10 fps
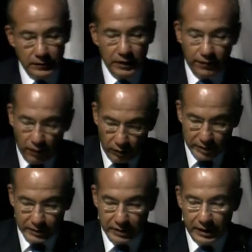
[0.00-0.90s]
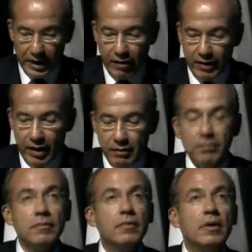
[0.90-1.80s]
the forests in the area
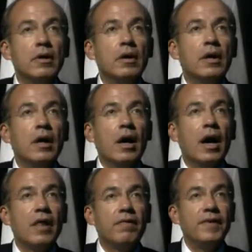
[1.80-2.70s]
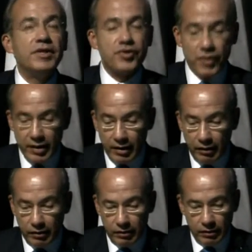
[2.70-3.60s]
had been
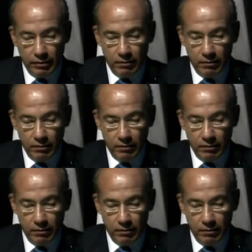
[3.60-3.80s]
threatened